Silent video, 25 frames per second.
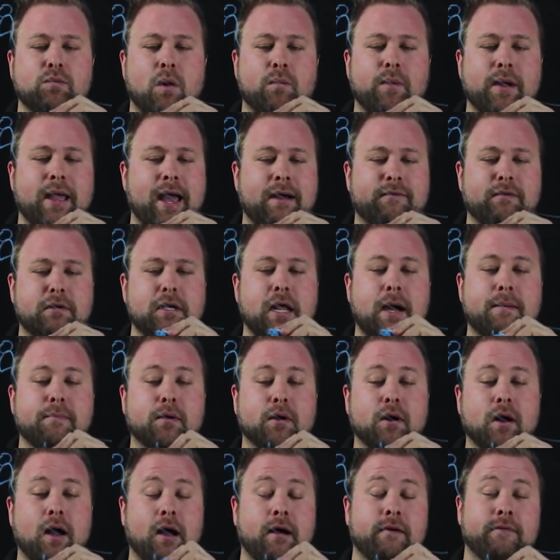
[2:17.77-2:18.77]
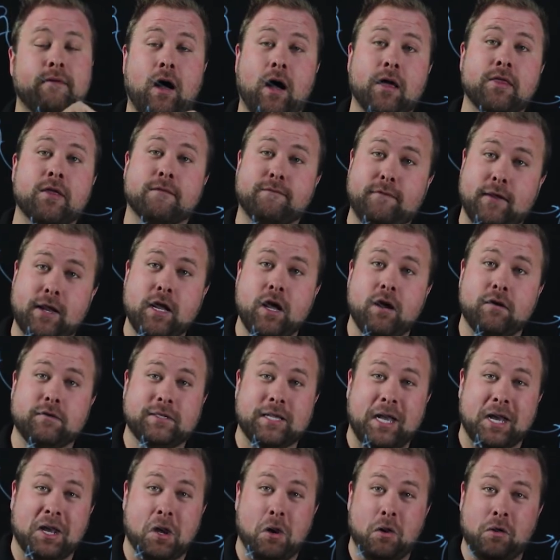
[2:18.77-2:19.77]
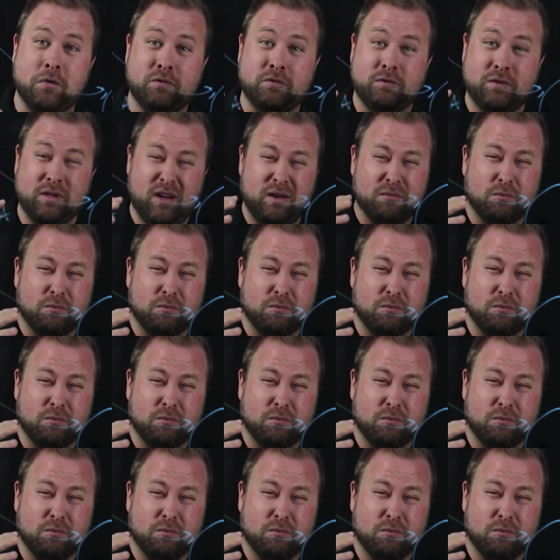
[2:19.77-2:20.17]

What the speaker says: Well, we have a number of other videos that go